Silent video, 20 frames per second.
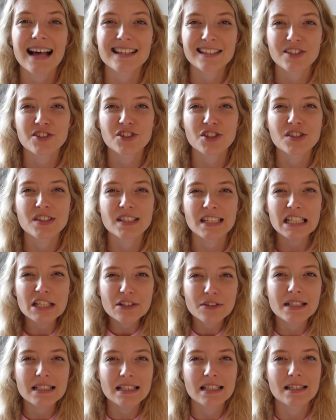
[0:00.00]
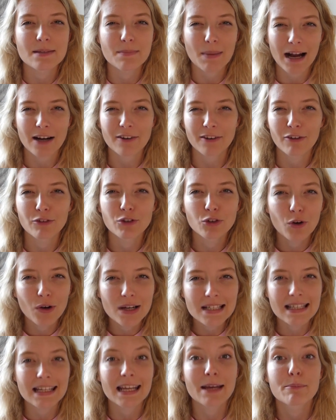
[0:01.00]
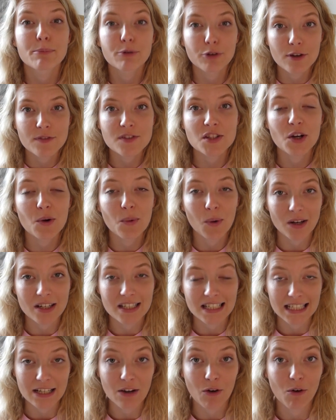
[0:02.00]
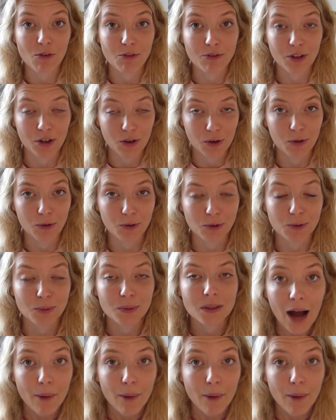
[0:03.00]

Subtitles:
as it just decreases the background noise and it improves the quality of the call.